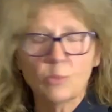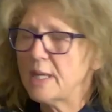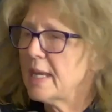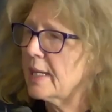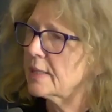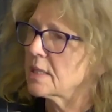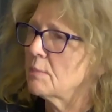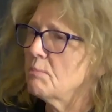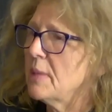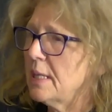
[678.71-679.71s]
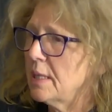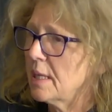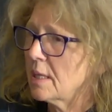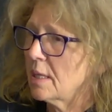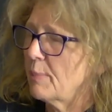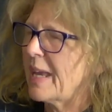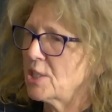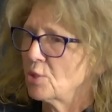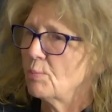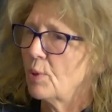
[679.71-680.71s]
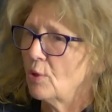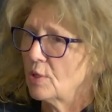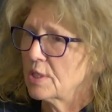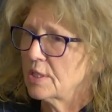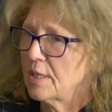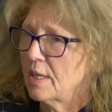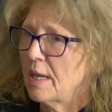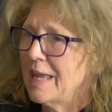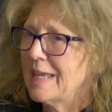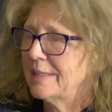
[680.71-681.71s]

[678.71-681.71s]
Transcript: we had a meeting, a patient partner